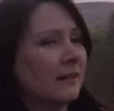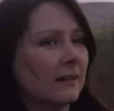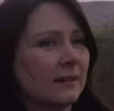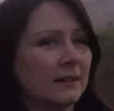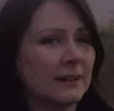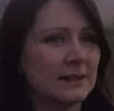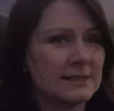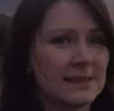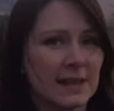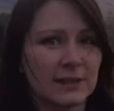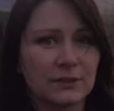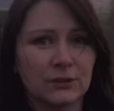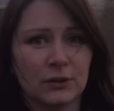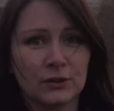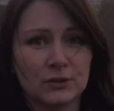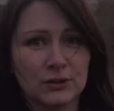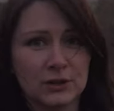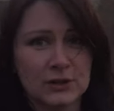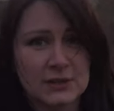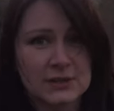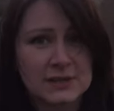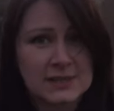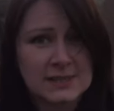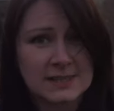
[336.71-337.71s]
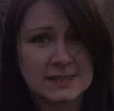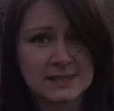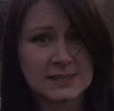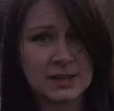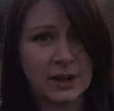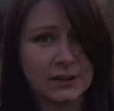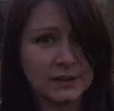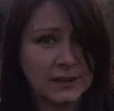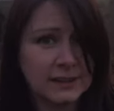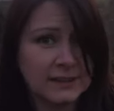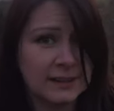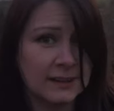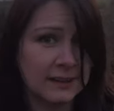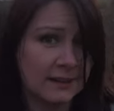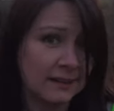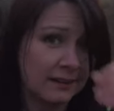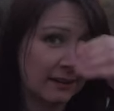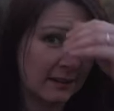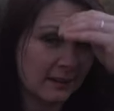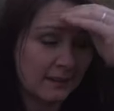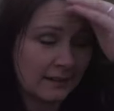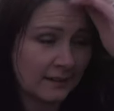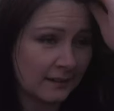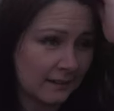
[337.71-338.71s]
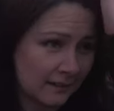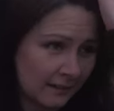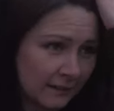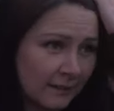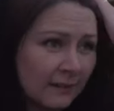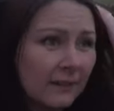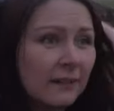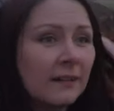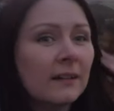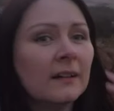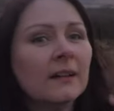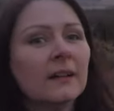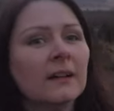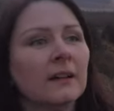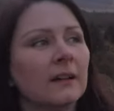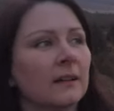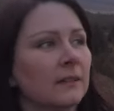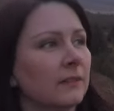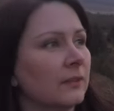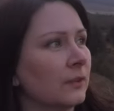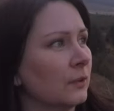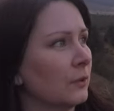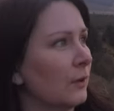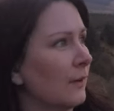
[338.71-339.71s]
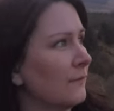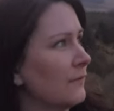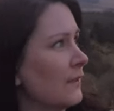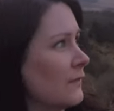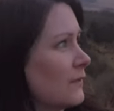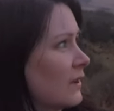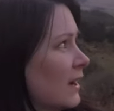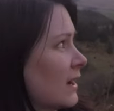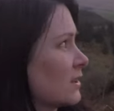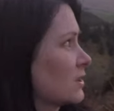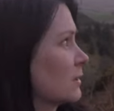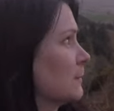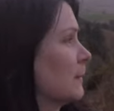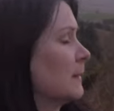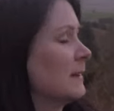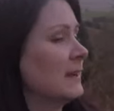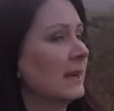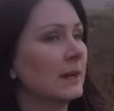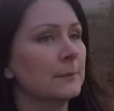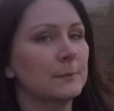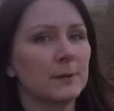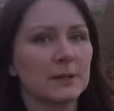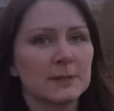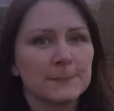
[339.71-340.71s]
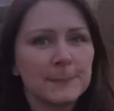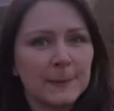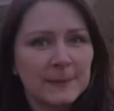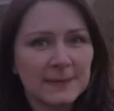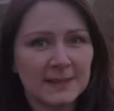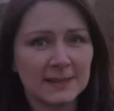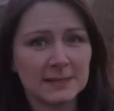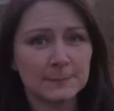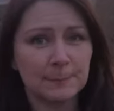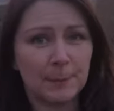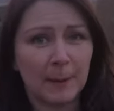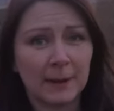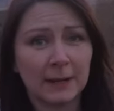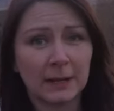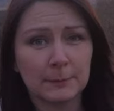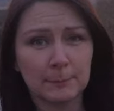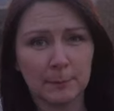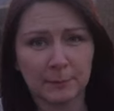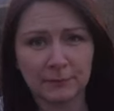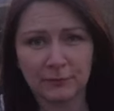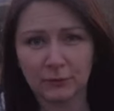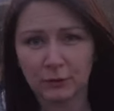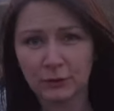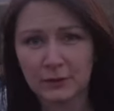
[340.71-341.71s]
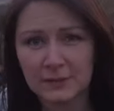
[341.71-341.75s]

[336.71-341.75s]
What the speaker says: Is that not just stunning? So I've never actually been here when it's been this pink before.